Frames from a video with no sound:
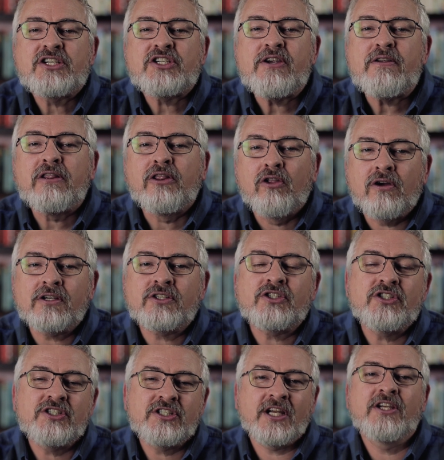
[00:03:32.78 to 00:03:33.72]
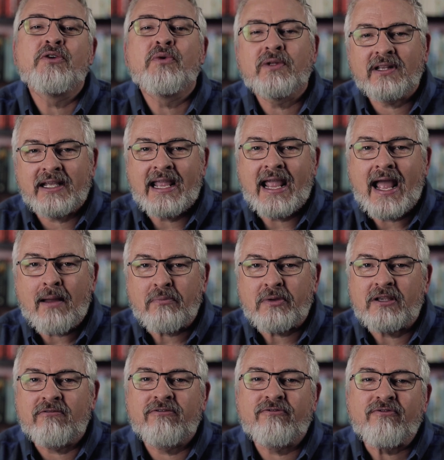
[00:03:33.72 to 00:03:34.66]
and she looks genuinely
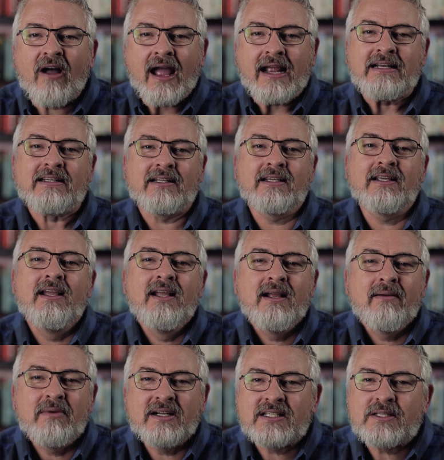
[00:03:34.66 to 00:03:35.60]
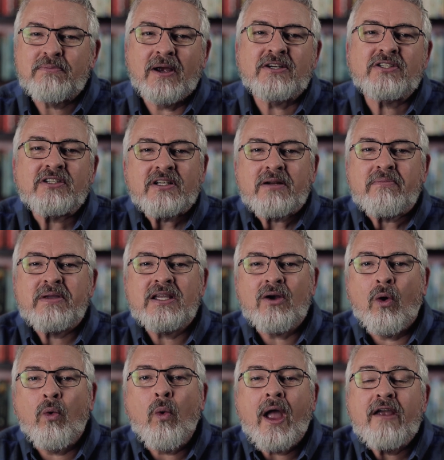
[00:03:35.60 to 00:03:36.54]
happy, finally. I mean, especially to
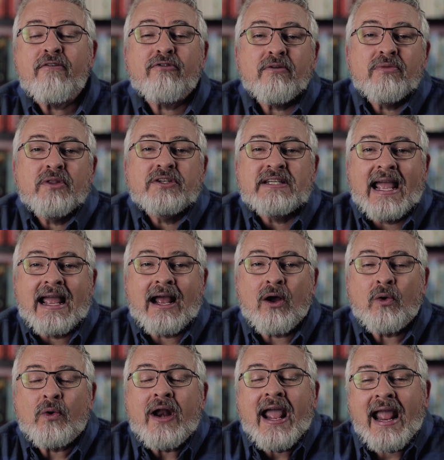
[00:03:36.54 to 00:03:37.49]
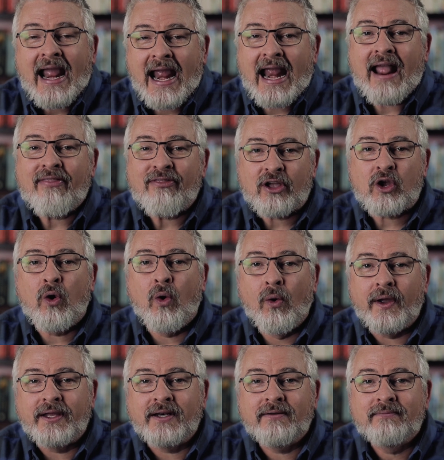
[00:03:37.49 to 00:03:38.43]
be away from the town and the
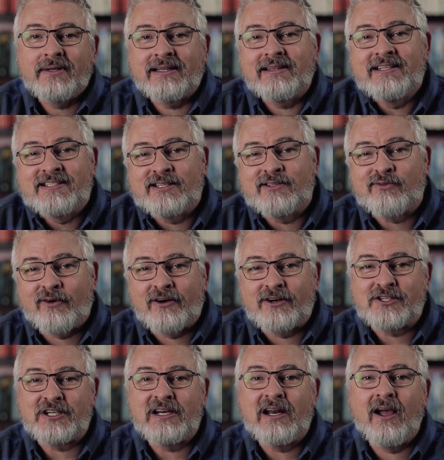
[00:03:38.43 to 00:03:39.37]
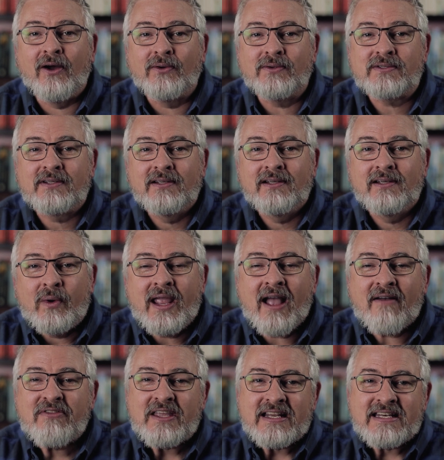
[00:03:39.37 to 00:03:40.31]
coin, at least as far as she knows. We
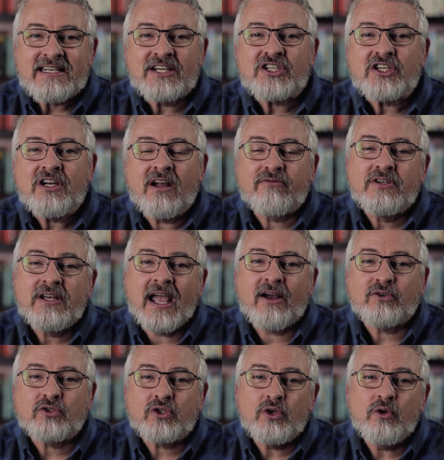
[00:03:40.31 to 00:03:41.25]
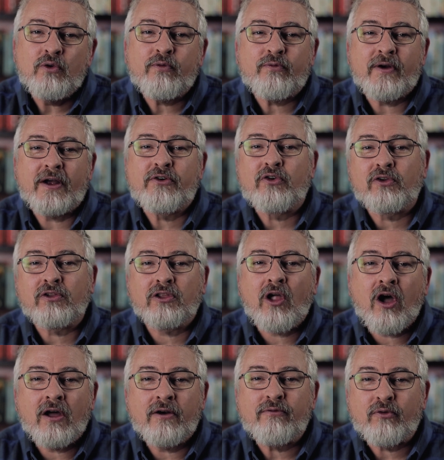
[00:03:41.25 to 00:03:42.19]
have the addition of now 2 federal
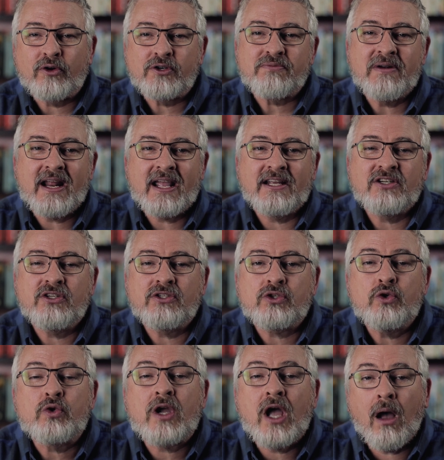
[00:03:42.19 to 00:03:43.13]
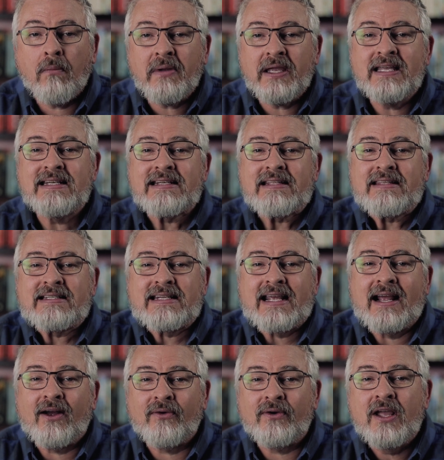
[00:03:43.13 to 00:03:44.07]
law enforcement agents who come into the
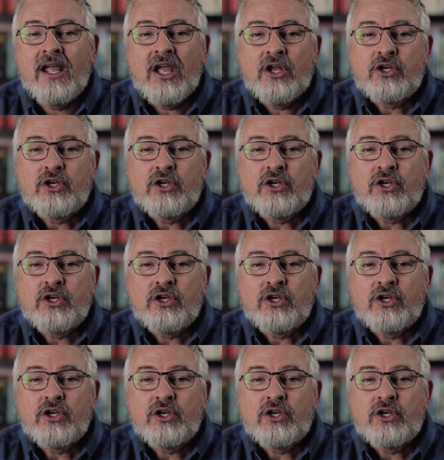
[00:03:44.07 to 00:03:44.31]
town